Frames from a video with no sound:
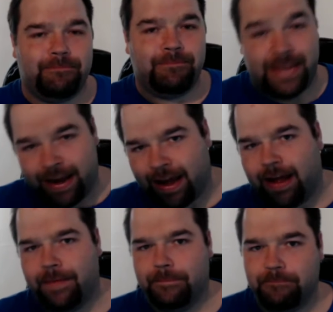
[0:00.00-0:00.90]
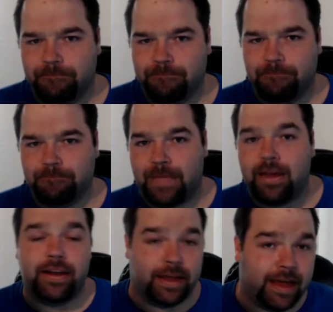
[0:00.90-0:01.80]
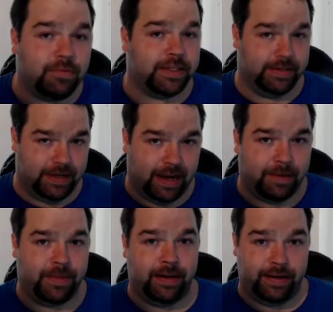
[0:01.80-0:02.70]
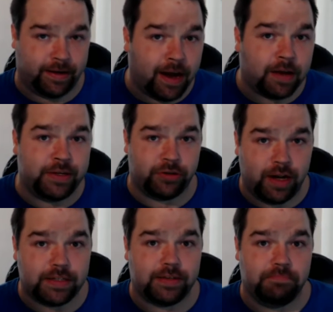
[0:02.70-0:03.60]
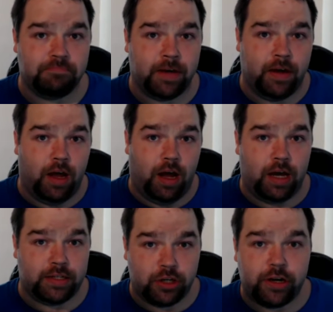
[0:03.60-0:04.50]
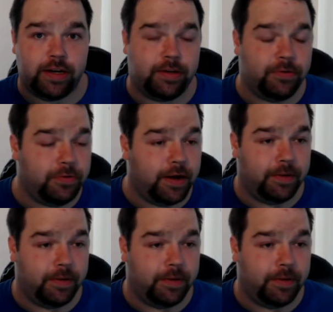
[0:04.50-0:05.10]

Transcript: Yeah. Yeah, that was the time that In God We Trust started to